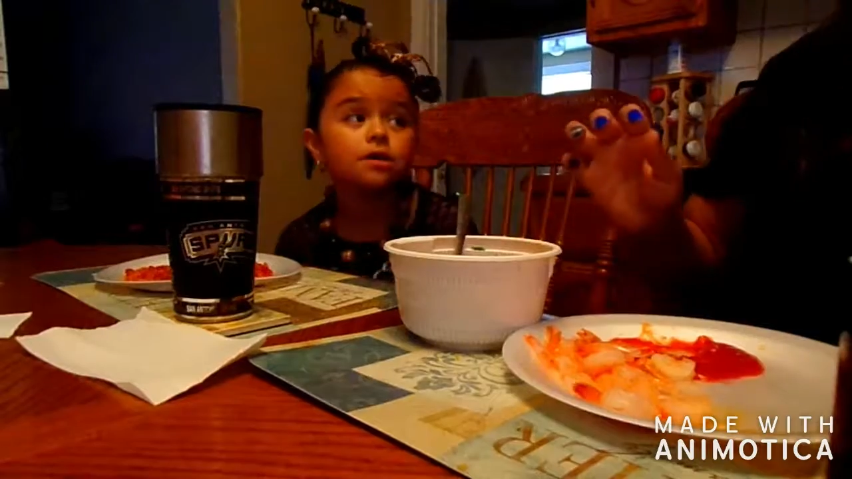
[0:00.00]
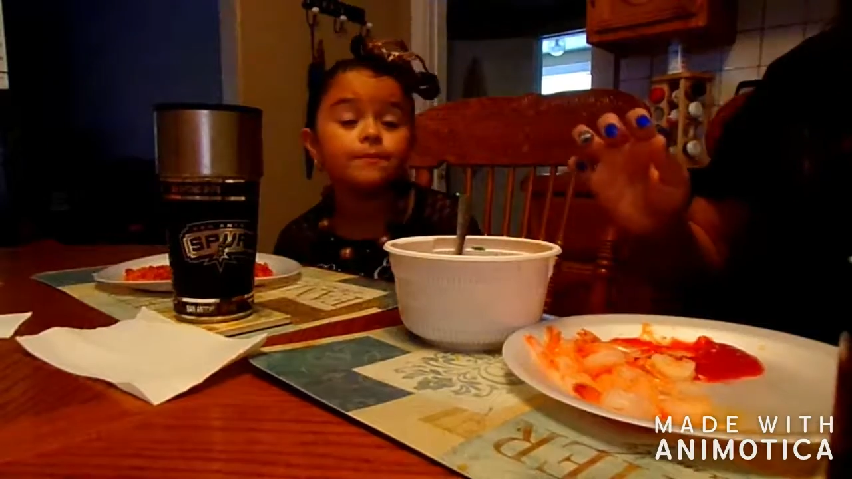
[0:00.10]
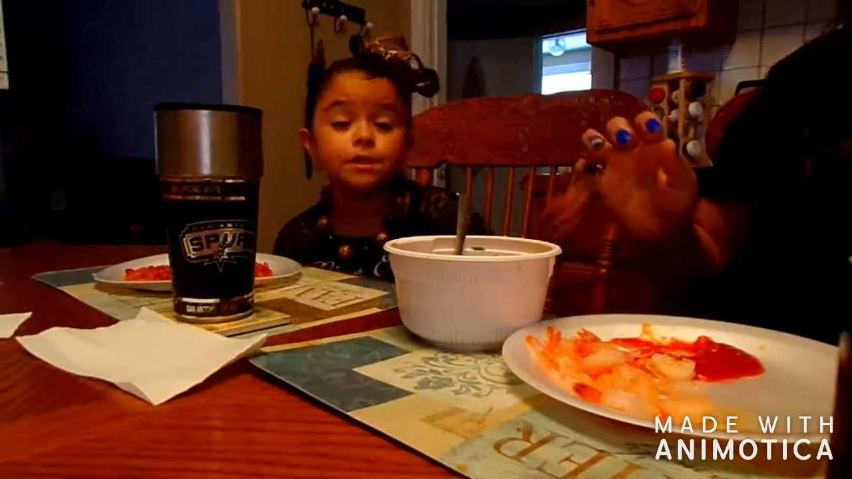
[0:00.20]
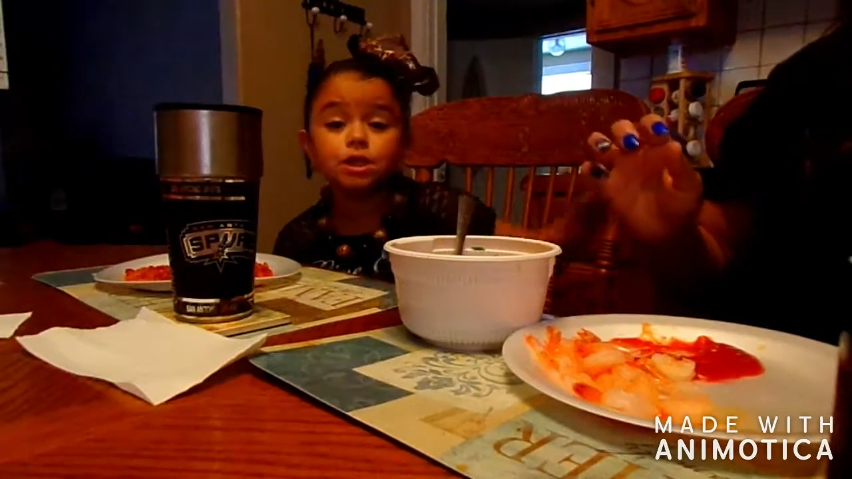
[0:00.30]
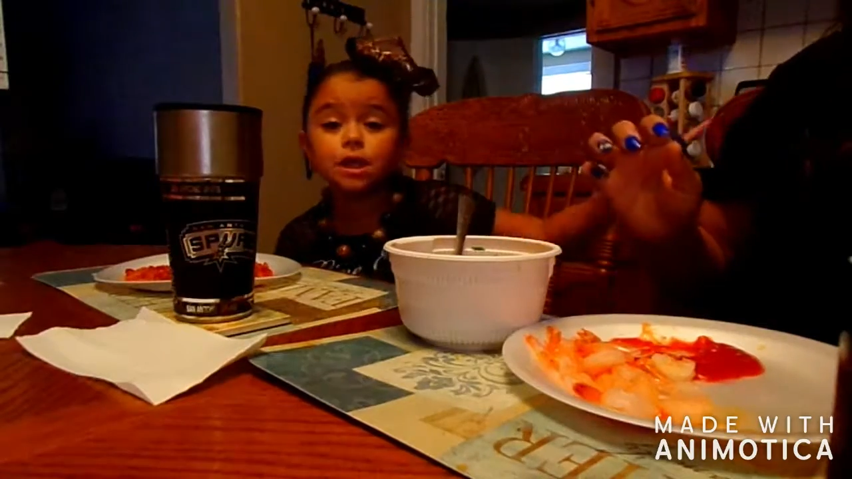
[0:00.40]
but
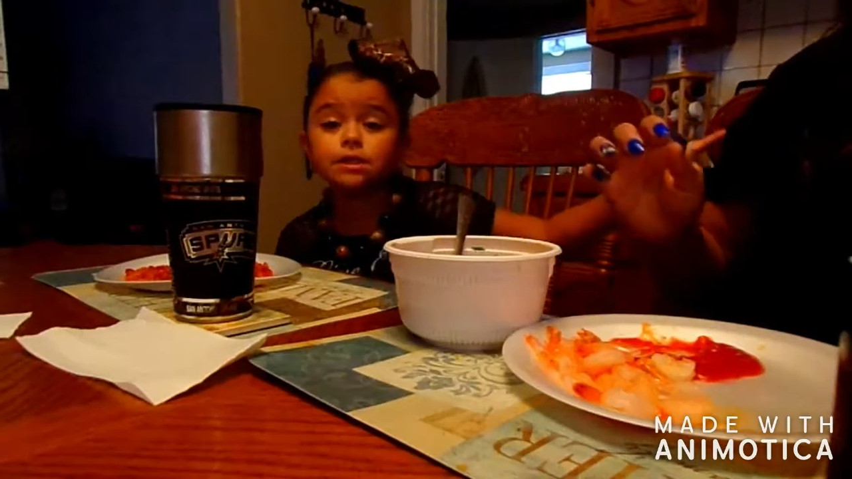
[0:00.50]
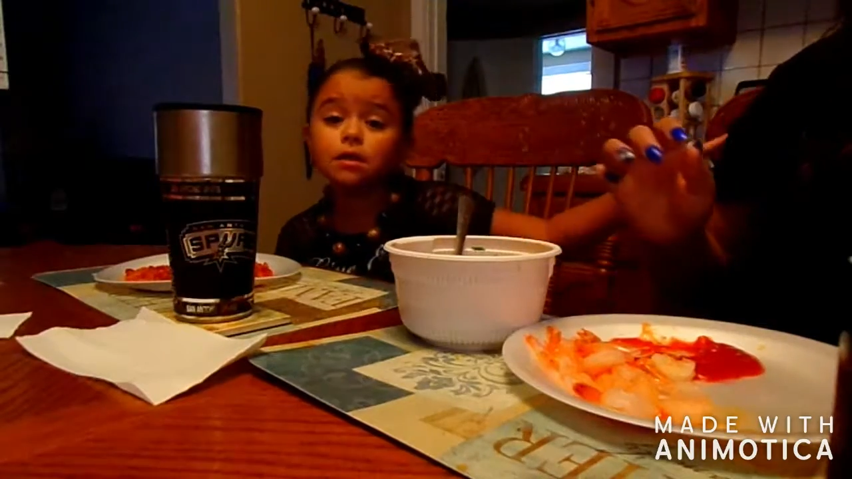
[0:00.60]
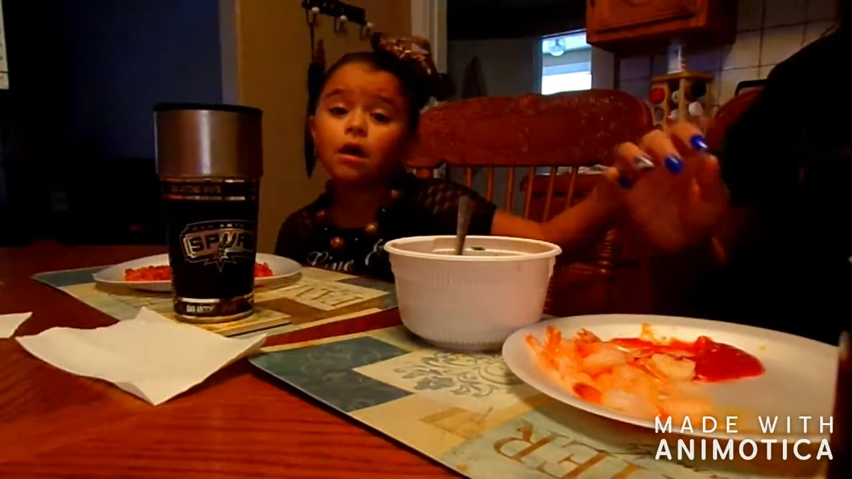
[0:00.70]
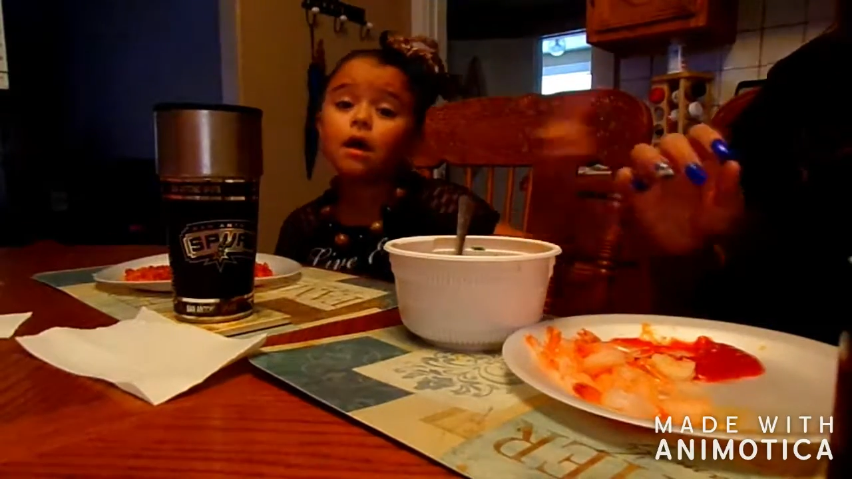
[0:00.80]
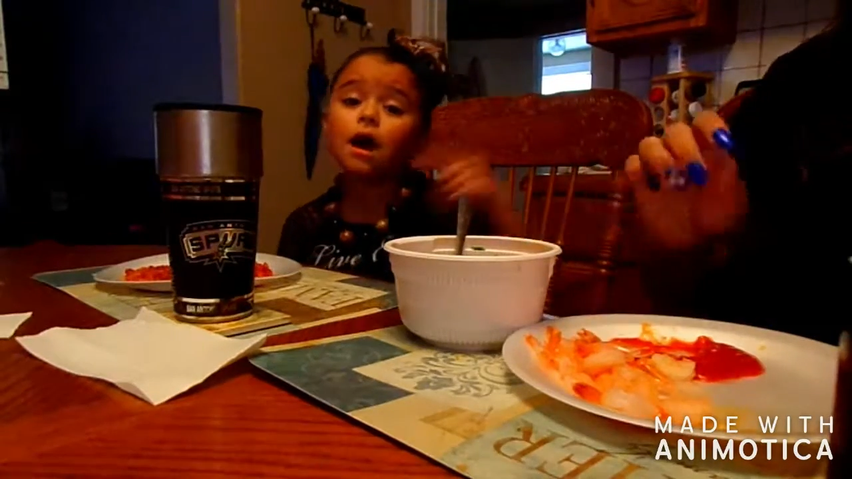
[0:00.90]
she has a
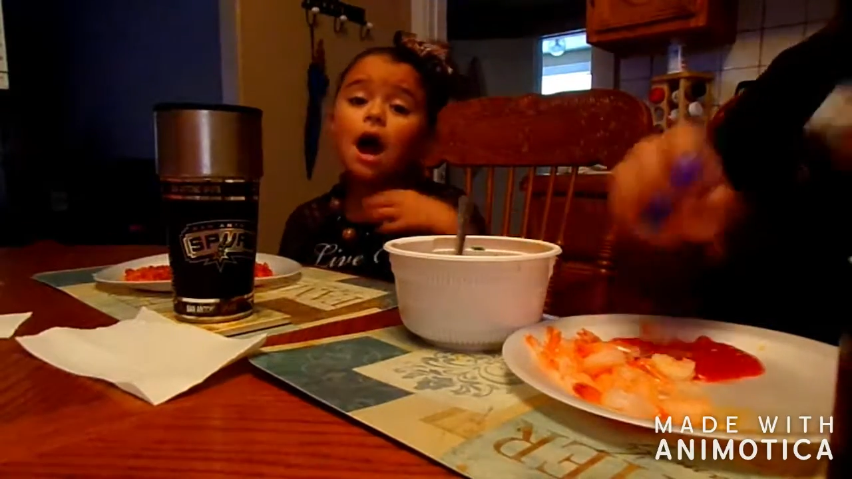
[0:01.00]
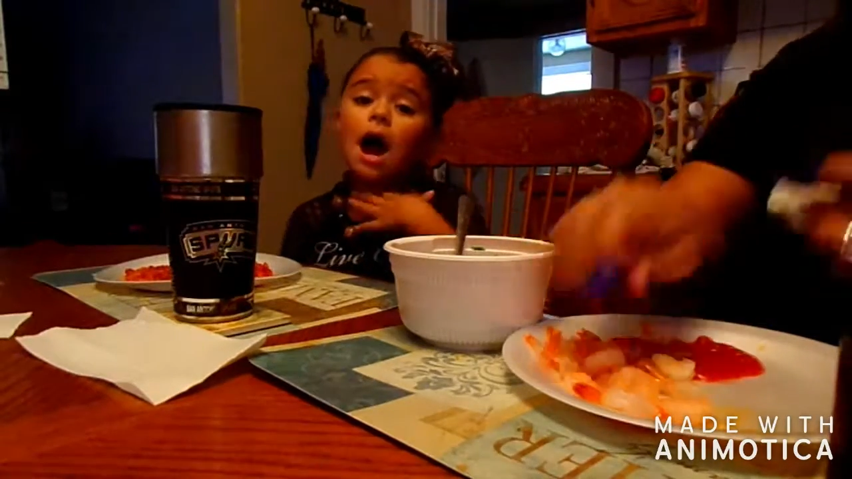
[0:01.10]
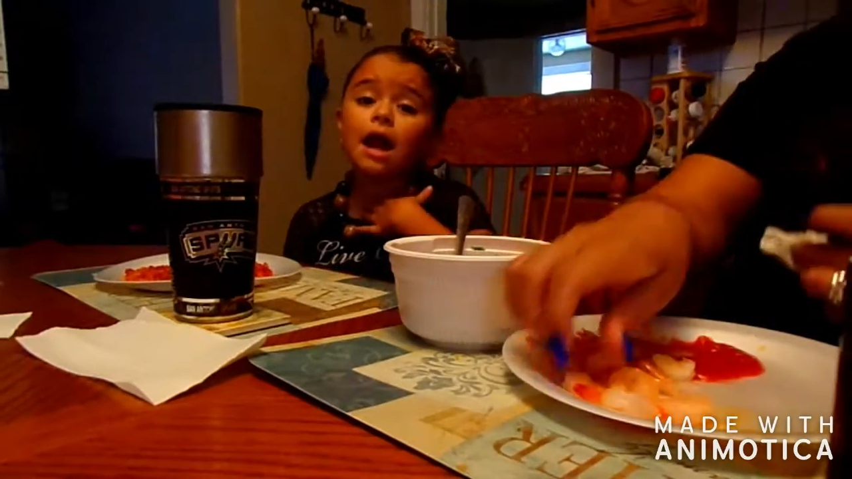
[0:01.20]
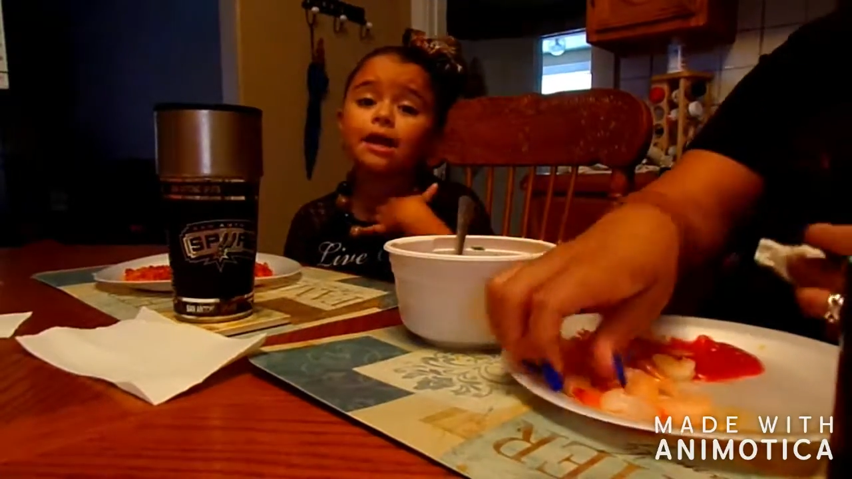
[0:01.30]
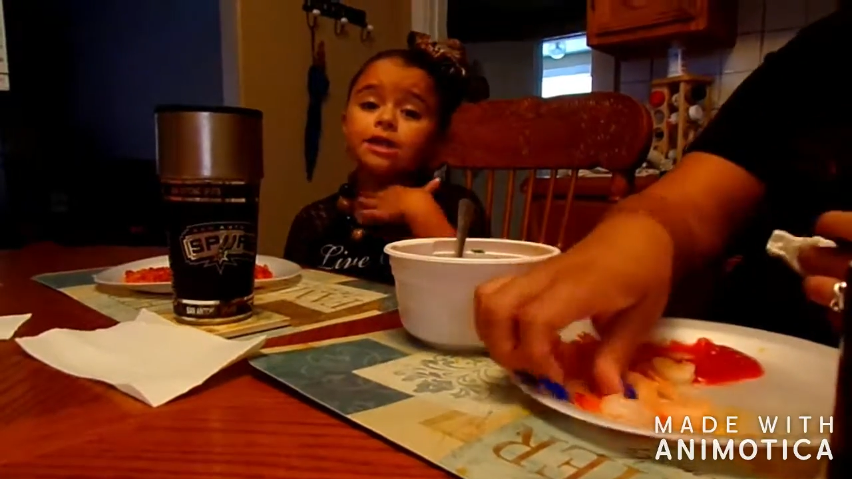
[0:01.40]
lot.
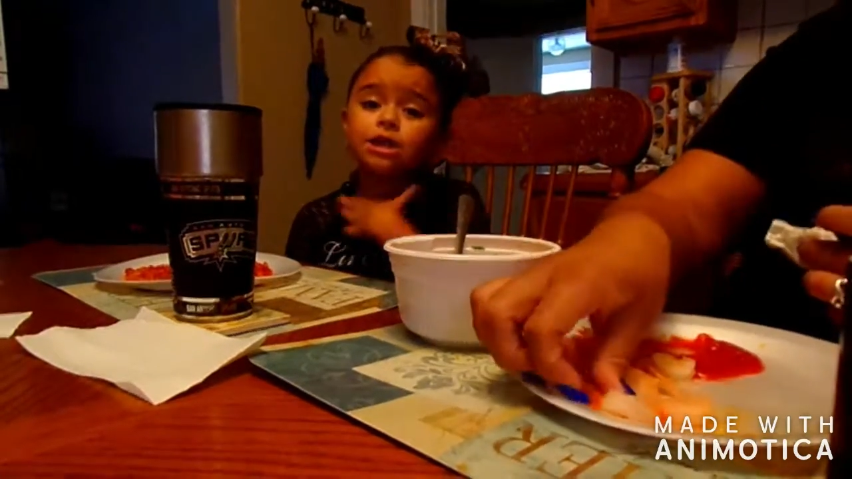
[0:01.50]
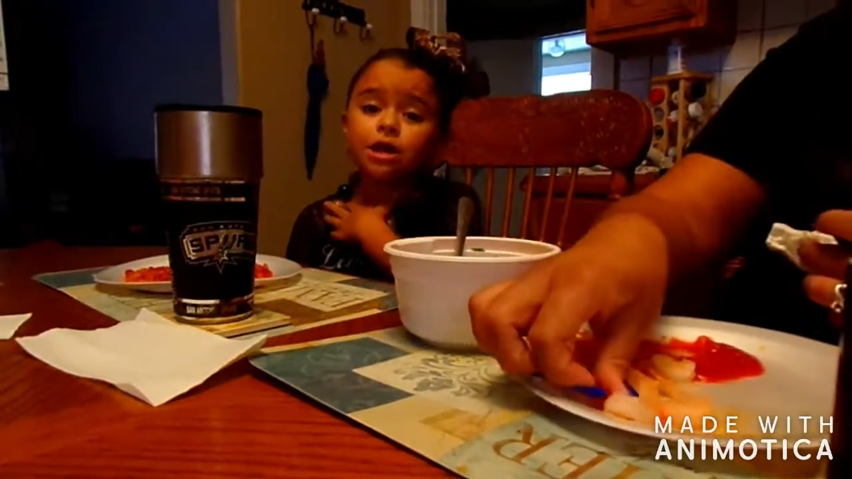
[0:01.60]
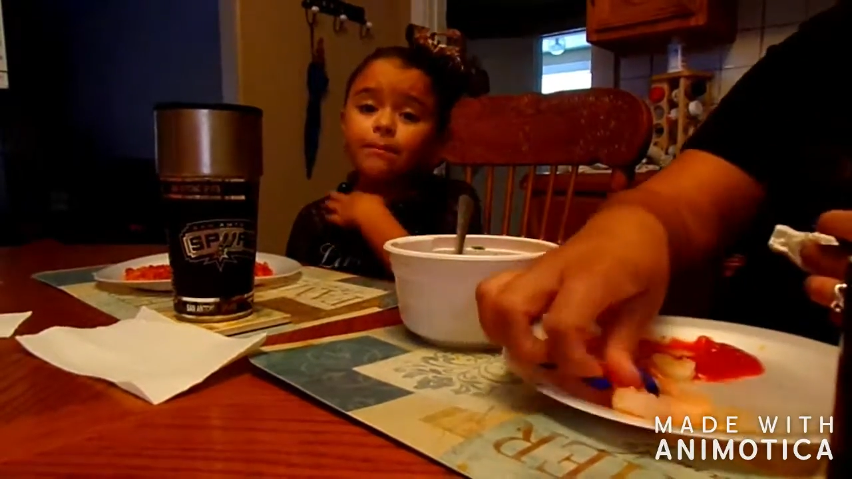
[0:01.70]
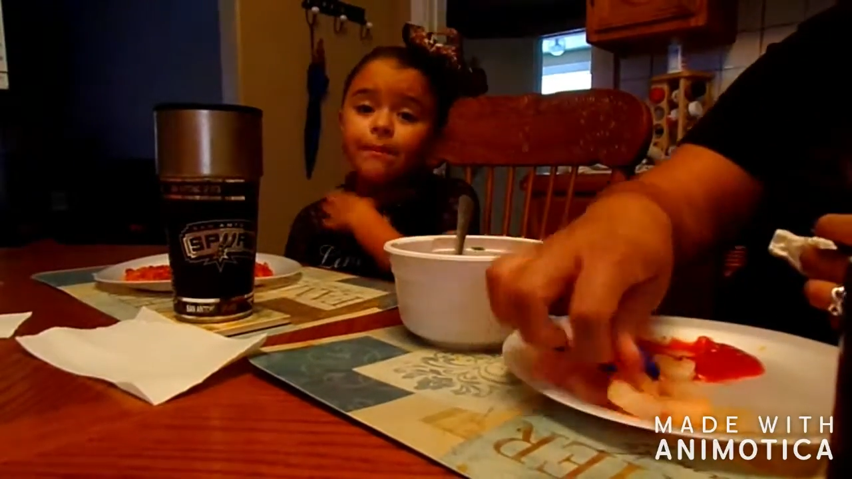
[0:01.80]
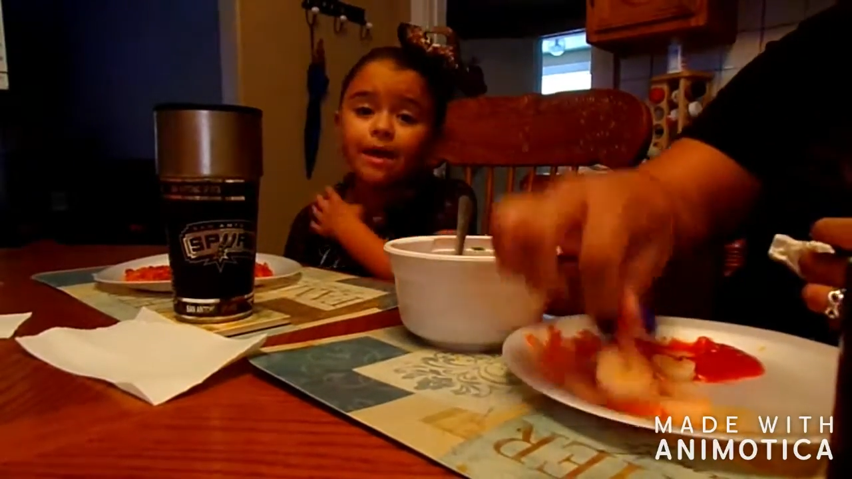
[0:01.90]
I need to
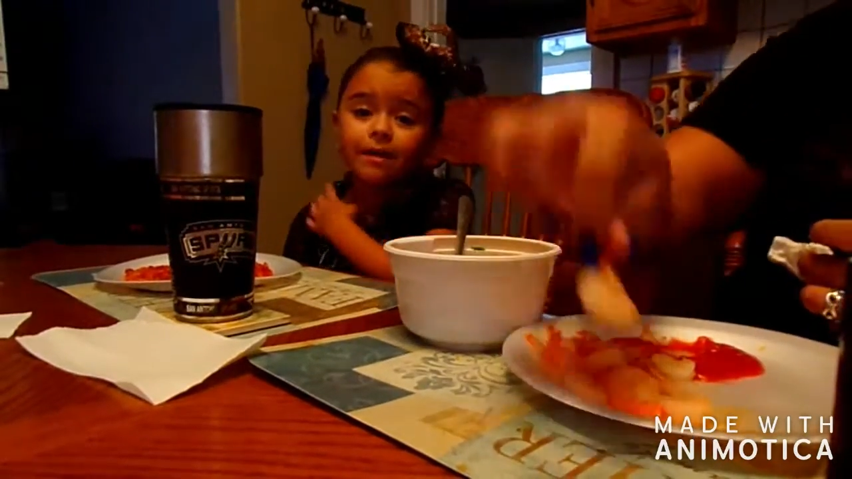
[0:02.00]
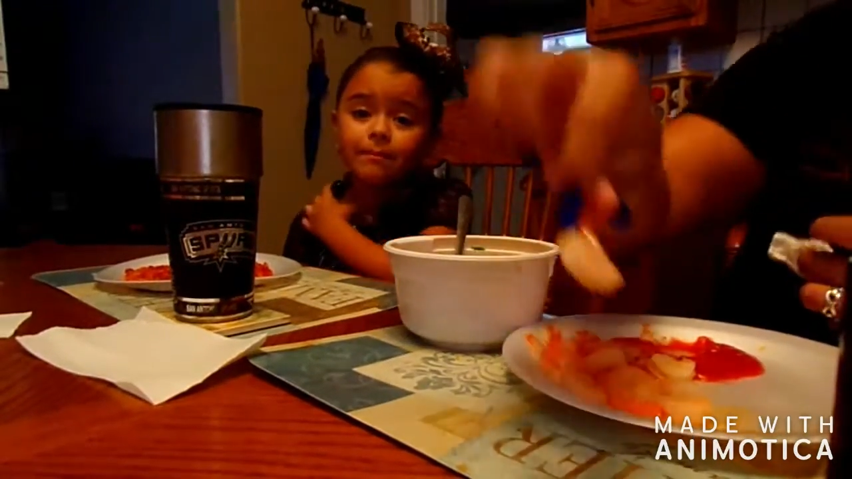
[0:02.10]
start making